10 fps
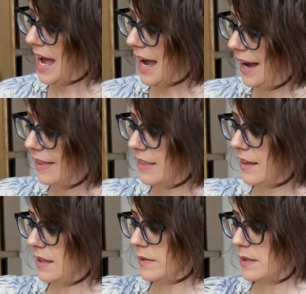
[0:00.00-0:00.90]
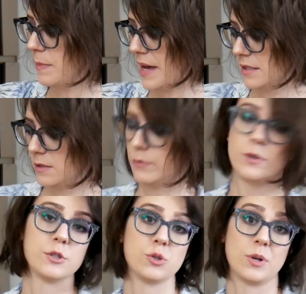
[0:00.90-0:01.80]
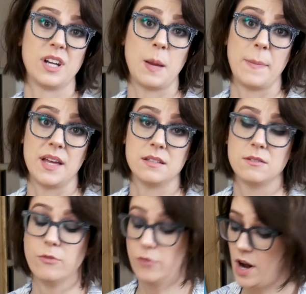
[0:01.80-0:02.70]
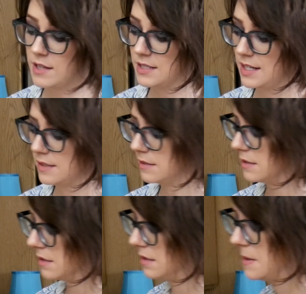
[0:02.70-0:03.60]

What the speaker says: I think is the best for shortening based frostings.